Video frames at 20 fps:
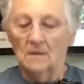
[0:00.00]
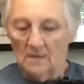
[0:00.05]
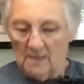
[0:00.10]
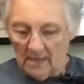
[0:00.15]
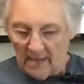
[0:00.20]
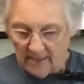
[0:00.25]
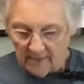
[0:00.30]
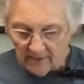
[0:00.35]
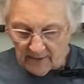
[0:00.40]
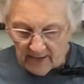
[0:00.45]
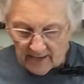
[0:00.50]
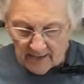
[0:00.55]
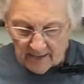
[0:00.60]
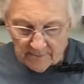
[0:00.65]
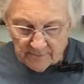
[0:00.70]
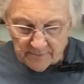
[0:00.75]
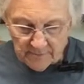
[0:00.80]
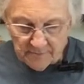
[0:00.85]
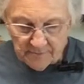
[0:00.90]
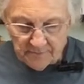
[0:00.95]
like
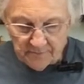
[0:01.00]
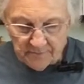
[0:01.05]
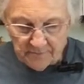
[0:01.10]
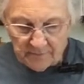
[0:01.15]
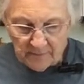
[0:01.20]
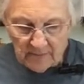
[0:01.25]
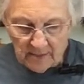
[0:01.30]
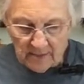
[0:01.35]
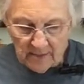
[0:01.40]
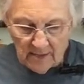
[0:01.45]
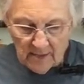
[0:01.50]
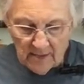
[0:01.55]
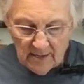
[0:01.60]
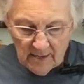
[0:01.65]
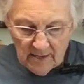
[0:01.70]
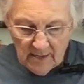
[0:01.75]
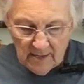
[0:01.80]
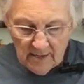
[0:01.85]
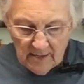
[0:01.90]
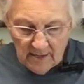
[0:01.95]
that.
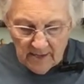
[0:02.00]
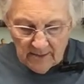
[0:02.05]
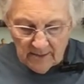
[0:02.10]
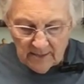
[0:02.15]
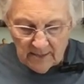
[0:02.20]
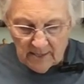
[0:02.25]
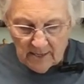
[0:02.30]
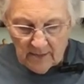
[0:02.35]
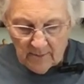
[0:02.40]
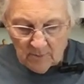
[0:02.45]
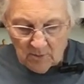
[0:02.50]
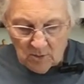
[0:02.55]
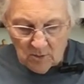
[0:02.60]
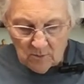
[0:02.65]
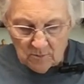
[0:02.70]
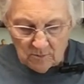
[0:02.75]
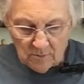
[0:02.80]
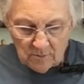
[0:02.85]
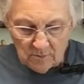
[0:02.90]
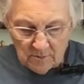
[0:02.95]
And then I'm
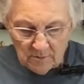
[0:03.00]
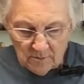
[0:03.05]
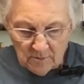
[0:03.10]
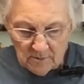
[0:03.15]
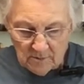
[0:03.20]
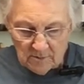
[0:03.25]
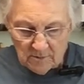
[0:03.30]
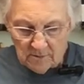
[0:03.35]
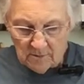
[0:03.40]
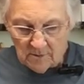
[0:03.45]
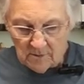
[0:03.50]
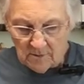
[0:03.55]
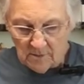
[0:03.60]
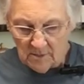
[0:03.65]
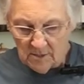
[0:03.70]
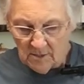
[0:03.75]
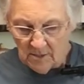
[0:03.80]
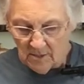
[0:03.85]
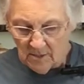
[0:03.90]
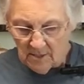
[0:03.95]
going
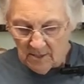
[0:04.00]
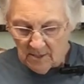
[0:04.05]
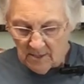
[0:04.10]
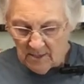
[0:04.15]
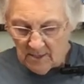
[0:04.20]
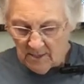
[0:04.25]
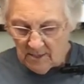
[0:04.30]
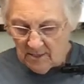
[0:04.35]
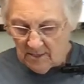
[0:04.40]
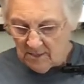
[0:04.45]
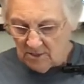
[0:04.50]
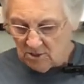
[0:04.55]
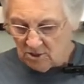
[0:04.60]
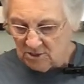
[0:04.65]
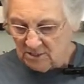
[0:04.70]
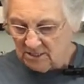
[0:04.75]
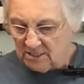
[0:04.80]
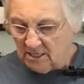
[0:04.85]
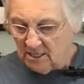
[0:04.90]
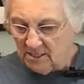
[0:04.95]
to
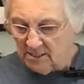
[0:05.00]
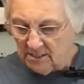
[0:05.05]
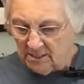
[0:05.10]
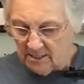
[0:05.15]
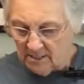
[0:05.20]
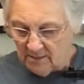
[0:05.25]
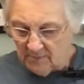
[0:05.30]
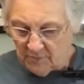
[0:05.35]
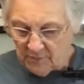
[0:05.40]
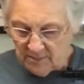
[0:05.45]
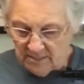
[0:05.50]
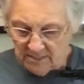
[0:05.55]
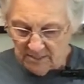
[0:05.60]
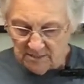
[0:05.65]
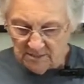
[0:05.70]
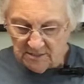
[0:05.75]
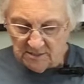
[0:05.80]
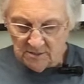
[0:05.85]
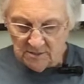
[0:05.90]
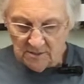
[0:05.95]
just cut it in
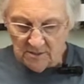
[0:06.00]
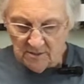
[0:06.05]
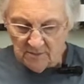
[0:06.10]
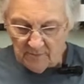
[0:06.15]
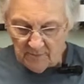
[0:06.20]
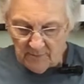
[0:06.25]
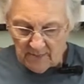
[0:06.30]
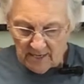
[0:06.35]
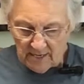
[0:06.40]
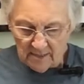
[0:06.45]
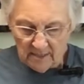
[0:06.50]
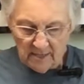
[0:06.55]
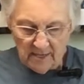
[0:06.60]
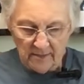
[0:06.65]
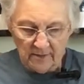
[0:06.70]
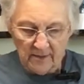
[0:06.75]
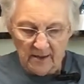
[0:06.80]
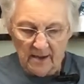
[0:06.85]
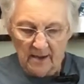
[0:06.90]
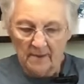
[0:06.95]
pieces about
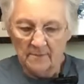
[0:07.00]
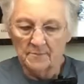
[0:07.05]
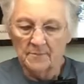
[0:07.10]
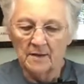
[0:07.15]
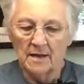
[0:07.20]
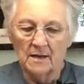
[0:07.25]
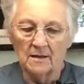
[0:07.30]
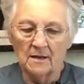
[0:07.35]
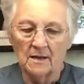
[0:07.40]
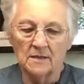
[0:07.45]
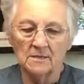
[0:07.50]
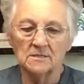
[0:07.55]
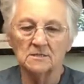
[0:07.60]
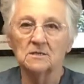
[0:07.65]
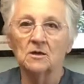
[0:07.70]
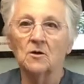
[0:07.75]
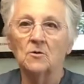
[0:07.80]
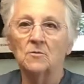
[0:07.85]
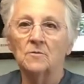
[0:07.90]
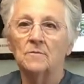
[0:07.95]
like that, about like
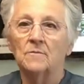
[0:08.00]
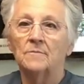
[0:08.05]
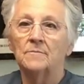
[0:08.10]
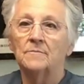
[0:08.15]
so.